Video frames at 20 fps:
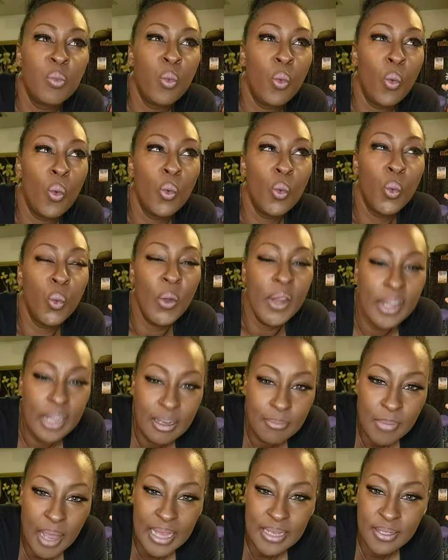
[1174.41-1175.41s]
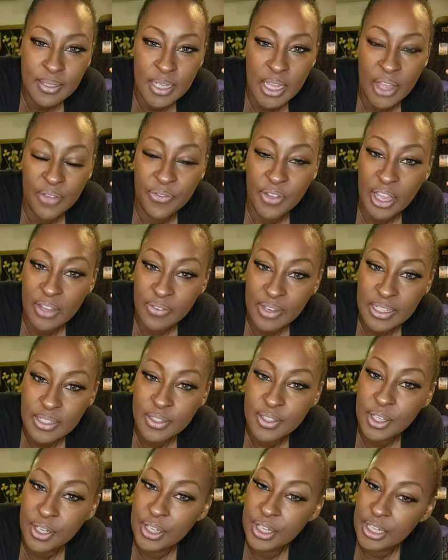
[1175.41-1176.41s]
ridding myself of
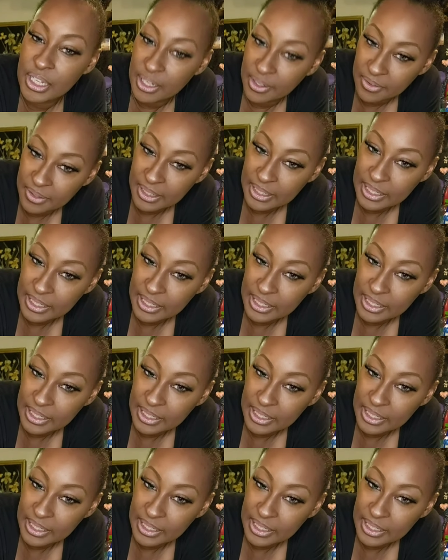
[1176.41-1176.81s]
insecurity